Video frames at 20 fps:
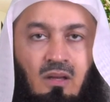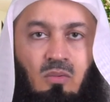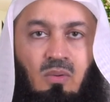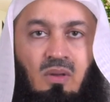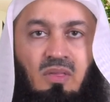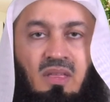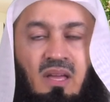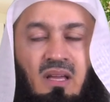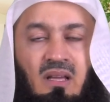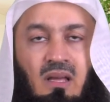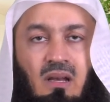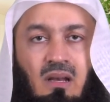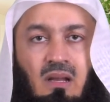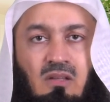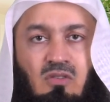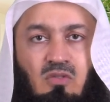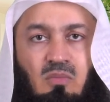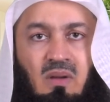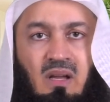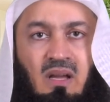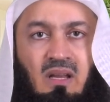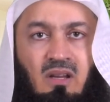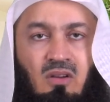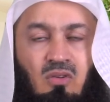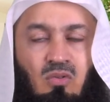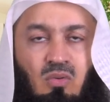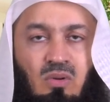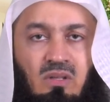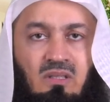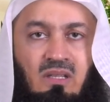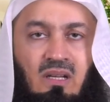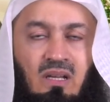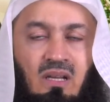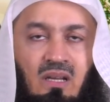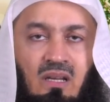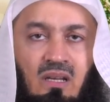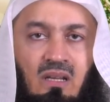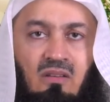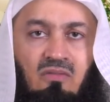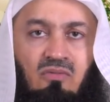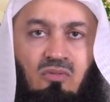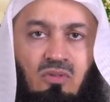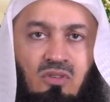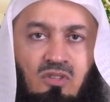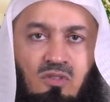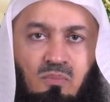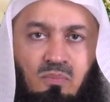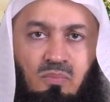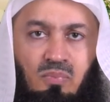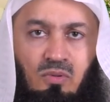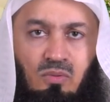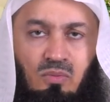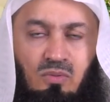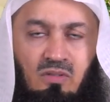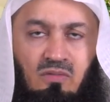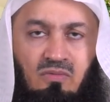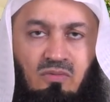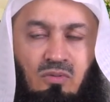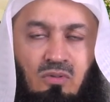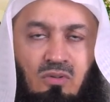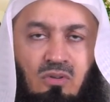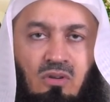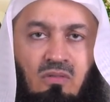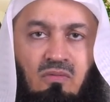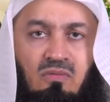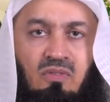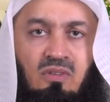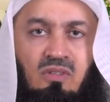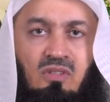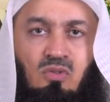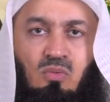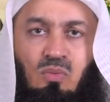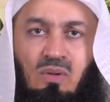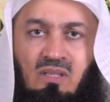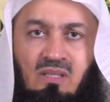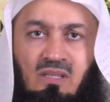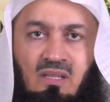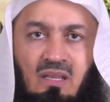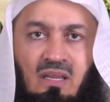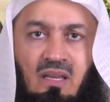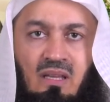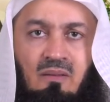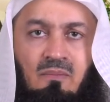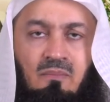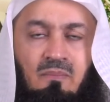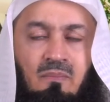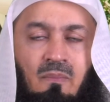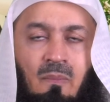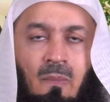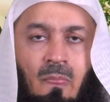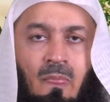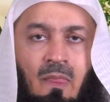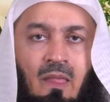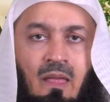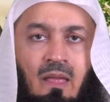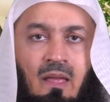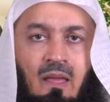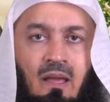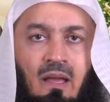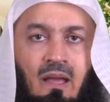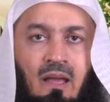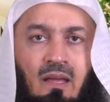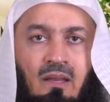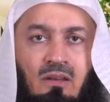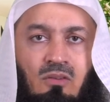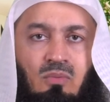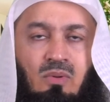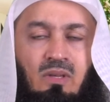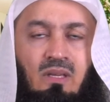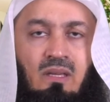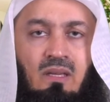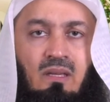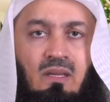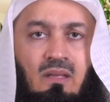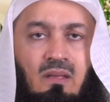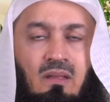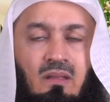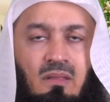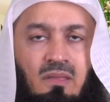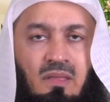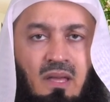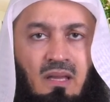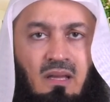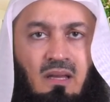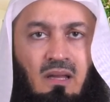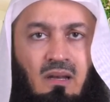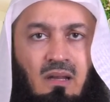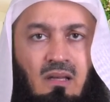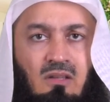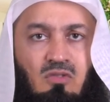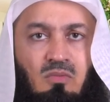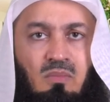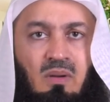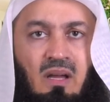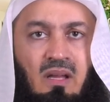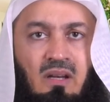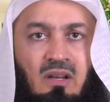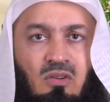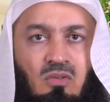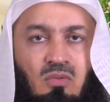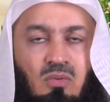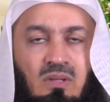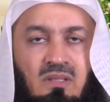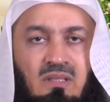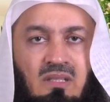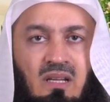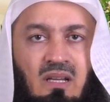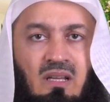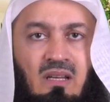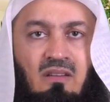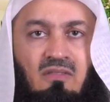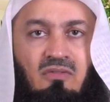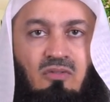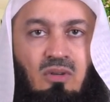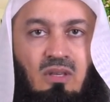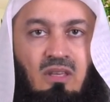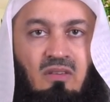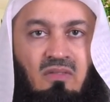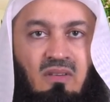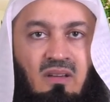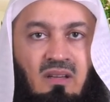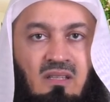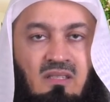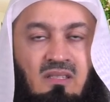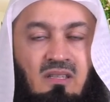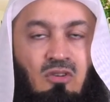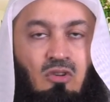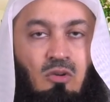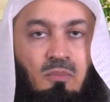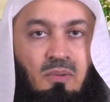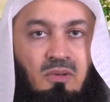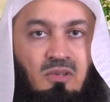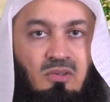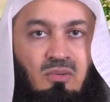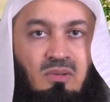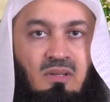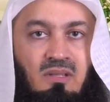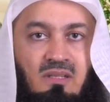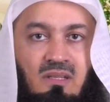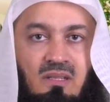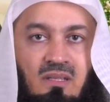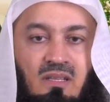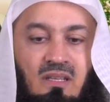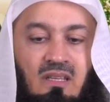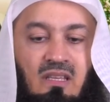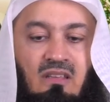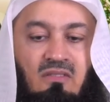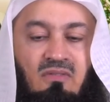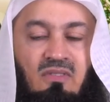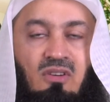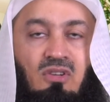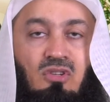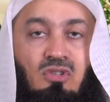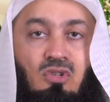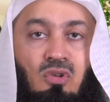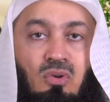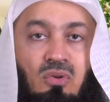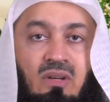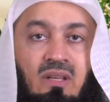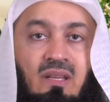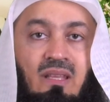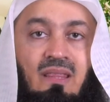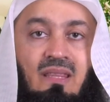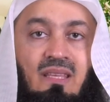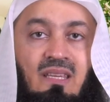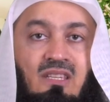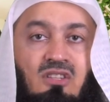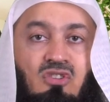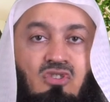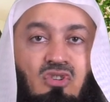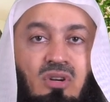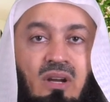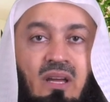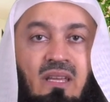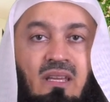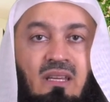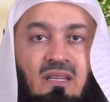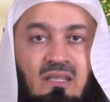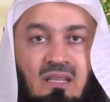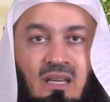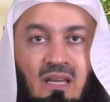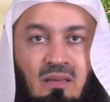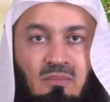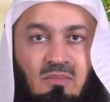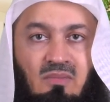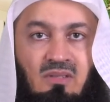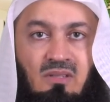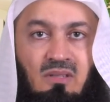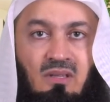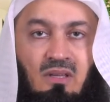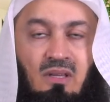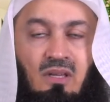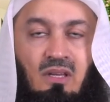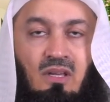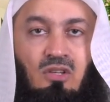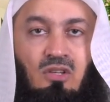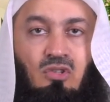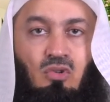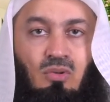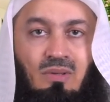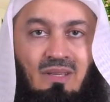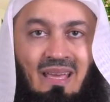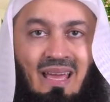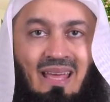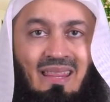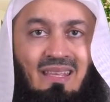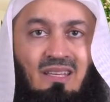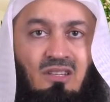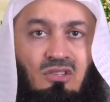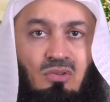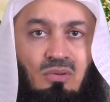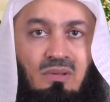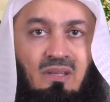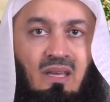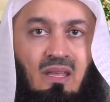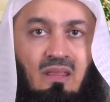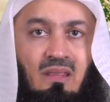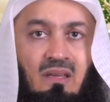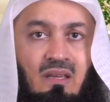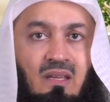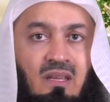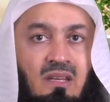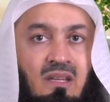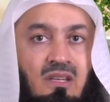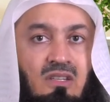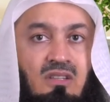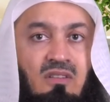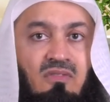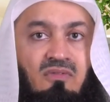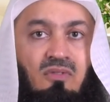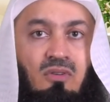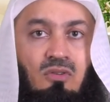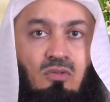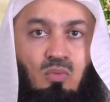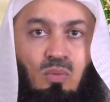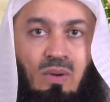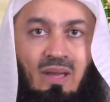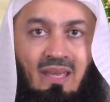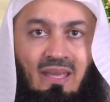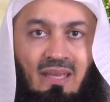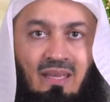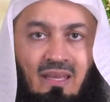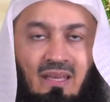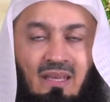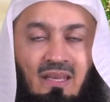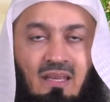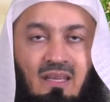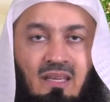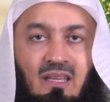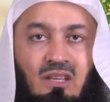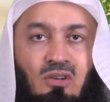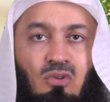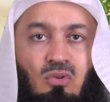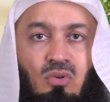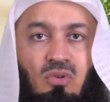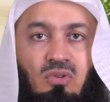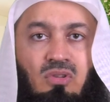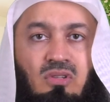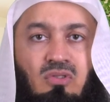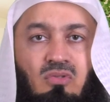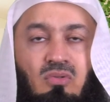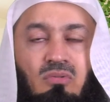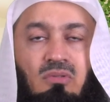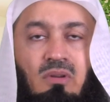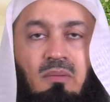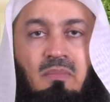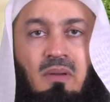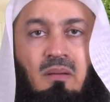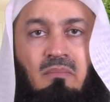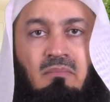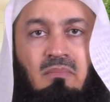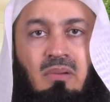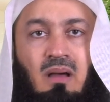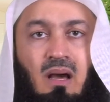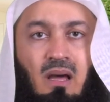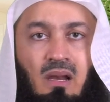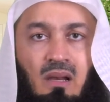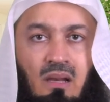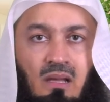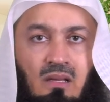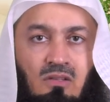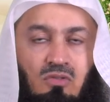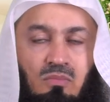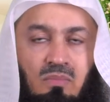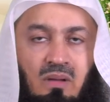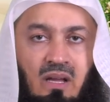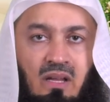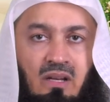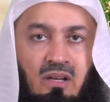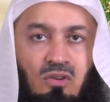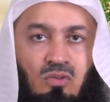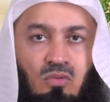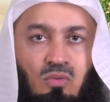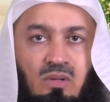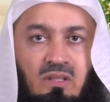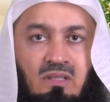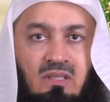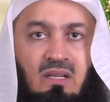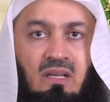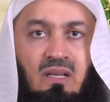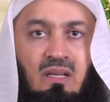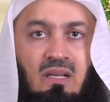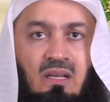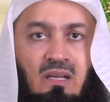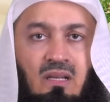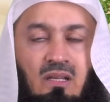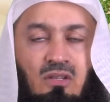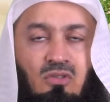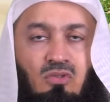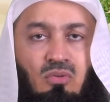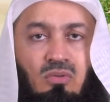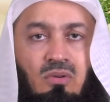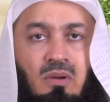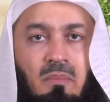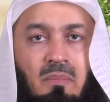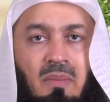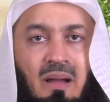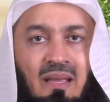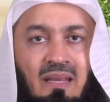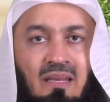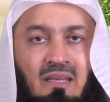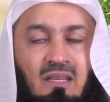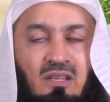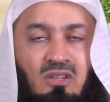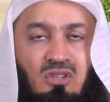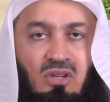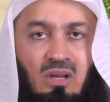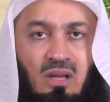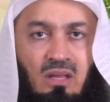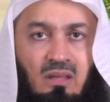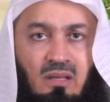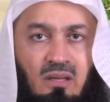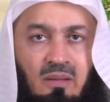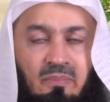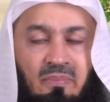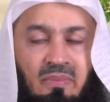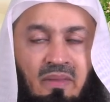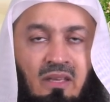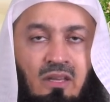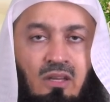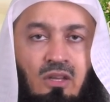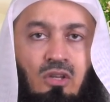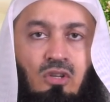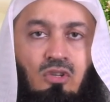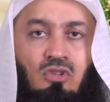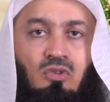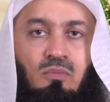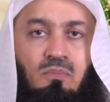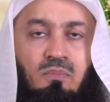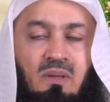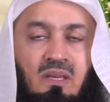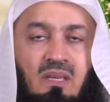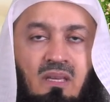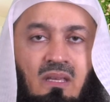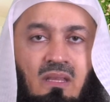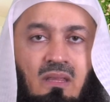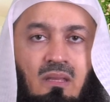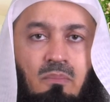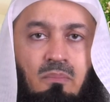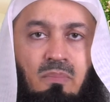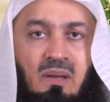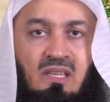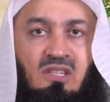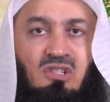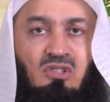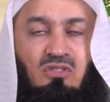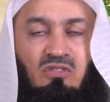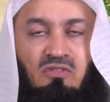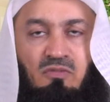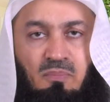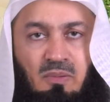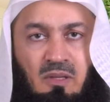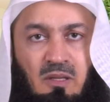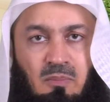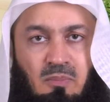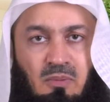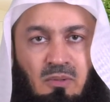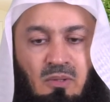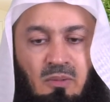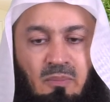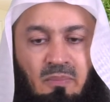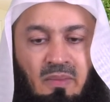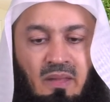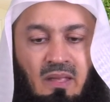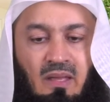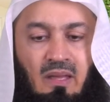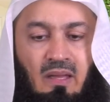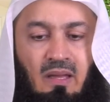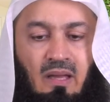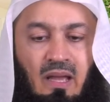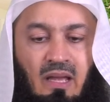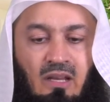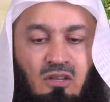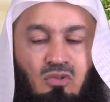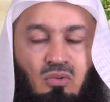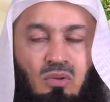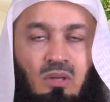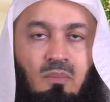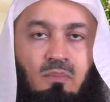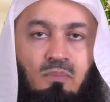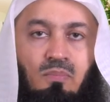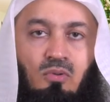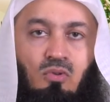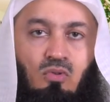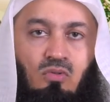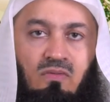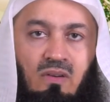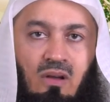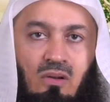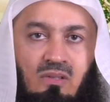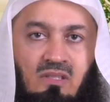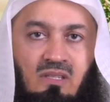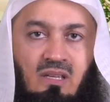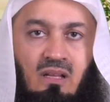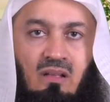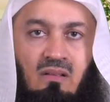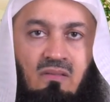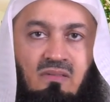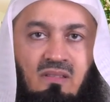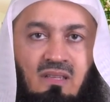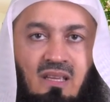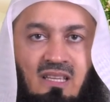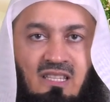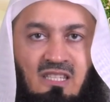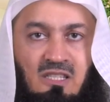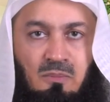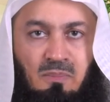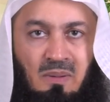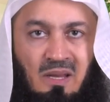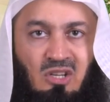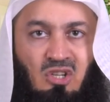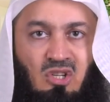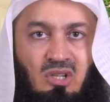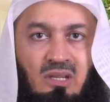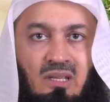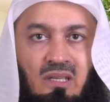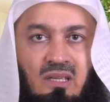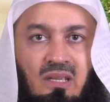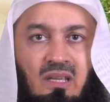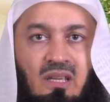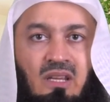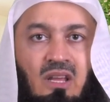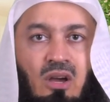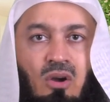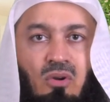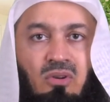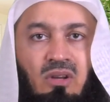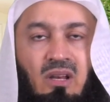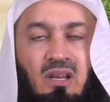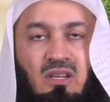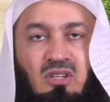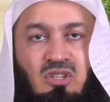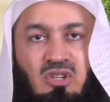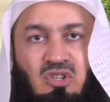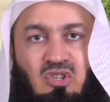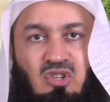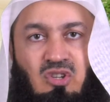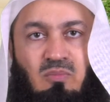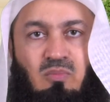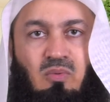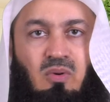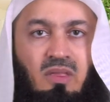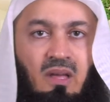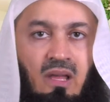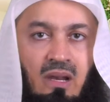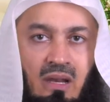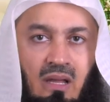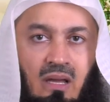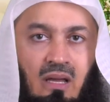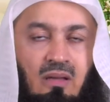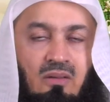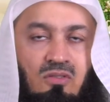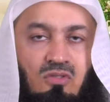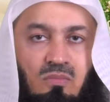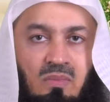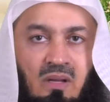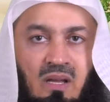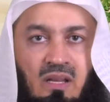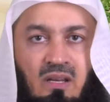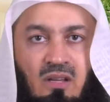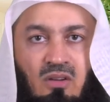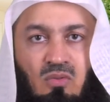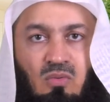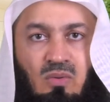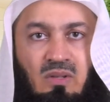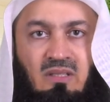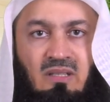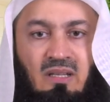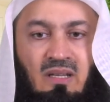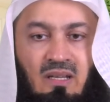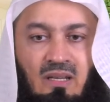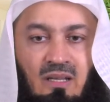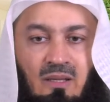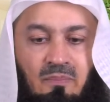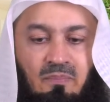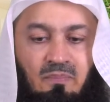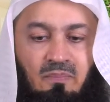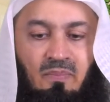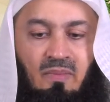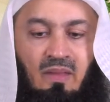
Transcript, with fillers: We thank Allah subhanahu wa ta'ala for this beautiful conference once again. And we thank Allah subhanahu wa ta'ala for giving us an opportunity, even during these trying times, to gather together in a different way in order to remember Allah subhanahu wa ta'ala, to remind each other to be the best of people and to improve ourselves, especially in our relationship with Allah subhanahu wa ta'ala.